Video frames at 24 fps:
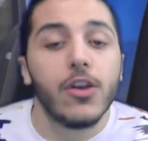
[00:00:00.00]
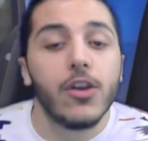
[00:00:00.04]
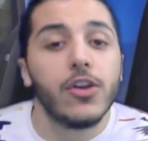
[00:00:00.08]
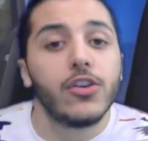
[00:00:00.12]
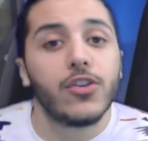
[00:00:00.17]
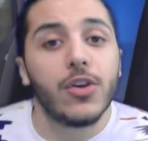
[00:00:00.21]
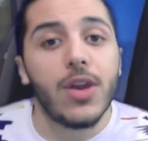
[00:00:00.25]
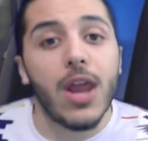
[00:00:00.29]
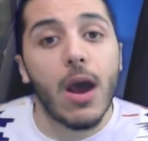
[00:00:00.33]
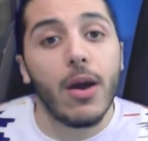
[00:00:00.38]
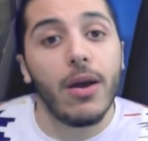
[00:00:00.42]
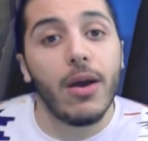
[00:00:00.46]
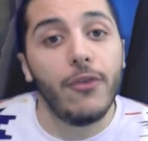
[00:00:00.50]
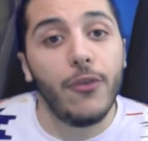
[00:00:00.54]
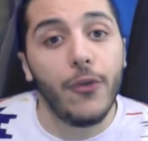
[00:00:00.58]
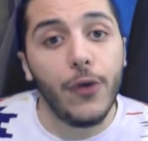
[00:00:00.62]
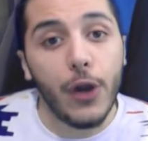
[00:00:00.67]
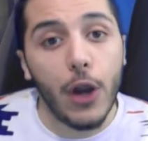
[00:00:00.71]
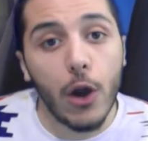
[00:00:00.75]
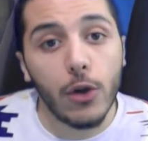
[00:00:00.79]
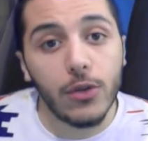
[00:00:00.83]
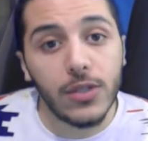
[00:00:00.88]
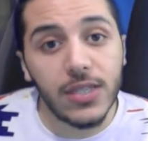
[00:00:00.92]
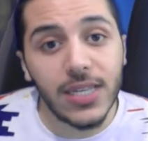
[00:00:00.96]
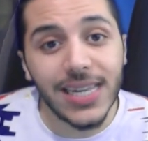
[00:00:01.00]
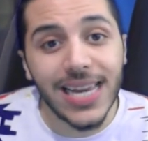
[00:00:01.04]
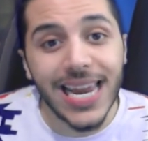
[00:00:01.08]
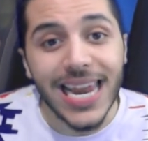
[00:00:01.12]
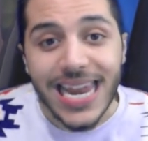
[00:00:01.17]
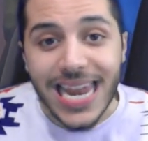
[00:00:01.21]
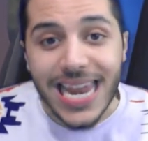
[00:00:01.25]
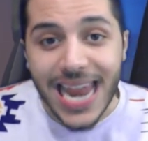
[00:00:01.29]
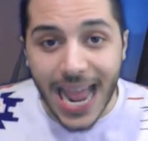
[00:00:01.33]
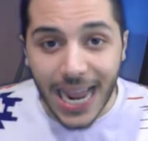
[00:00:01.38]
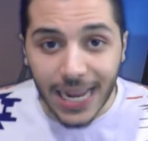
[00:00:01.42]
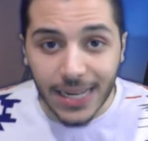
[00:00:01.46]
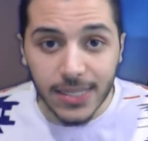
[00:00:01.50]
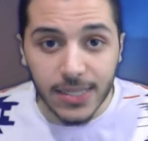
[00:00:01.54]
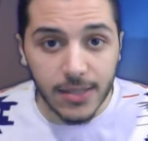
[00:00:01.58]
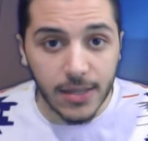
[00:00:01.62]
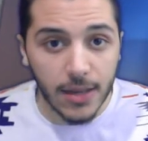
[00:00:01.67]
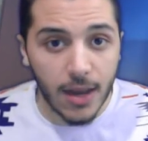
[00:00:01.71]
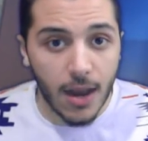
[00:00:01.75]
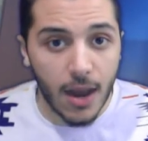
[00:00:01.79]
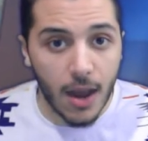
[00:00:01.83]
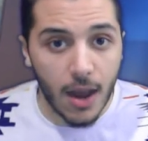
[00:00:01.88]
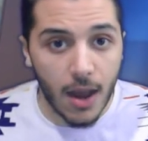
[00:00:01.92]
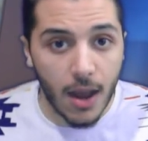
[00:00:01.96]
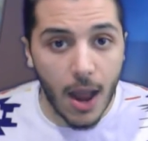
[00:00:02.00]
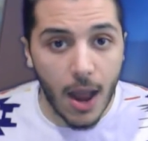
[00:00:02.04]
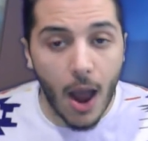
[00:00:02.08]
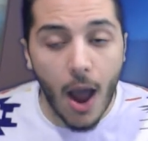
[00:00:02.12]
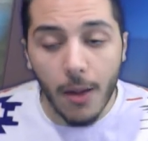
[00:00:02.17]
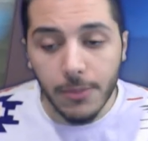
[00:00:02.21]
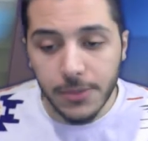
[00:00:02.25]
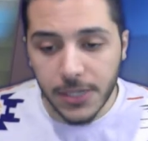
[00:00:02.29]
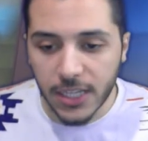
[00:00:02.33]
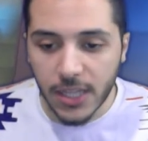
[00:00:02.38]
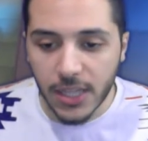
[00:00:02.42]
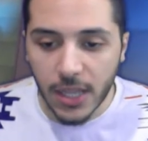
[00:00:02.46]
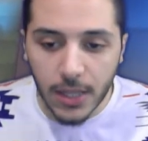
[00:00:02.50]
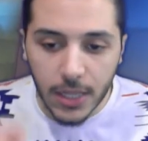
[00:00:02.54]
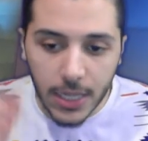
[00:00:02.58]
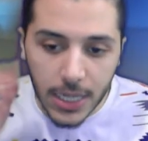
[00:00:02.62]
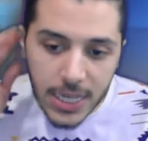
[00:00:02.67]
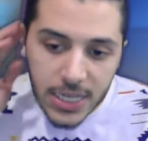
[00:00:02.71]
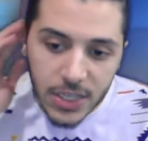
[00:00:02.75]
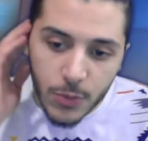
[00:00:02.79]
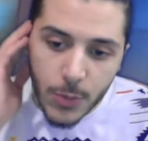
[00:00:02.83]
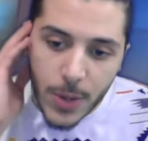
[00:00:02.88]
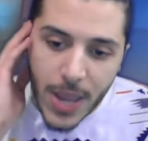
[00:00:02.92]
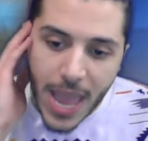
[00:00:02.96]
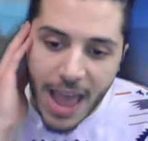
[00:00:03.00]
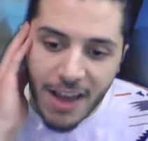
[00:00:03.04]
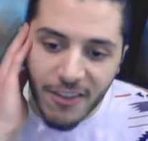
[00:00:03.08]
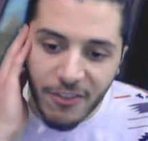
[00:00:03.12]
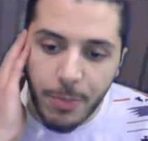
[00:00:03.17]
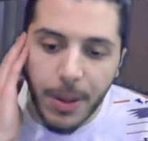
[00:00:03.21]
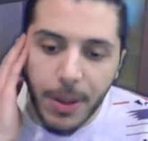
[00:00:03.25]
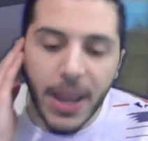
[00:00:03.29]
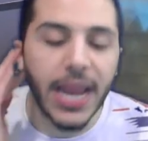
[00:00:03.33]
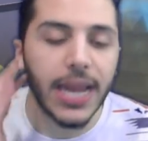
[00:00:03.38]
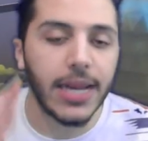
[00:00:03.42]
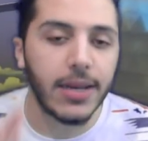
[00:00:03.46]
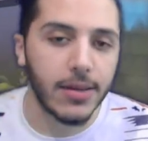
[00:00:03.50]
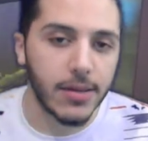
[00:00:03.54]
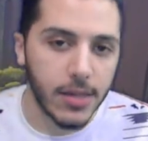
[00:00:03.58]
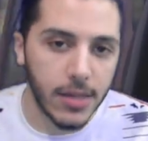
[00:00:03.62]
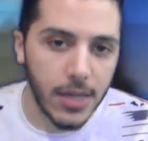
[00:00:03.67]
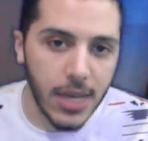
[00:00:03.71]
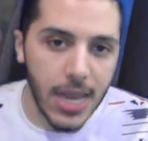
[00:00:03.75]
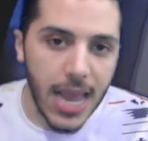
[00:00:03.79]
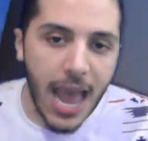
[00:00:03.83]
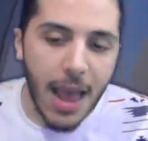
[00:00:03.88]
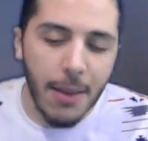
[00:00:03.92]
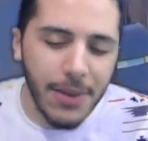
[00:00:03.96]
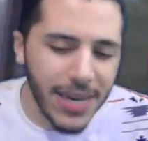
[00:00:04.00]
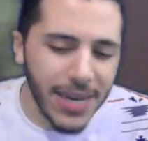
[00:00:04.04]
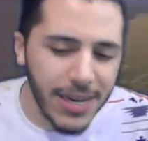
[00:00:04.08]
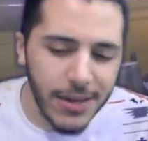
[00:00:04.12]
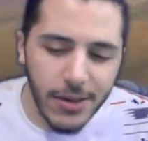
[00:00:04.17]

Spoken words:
So now if we go to the next object on the list, we have paint. I mean, you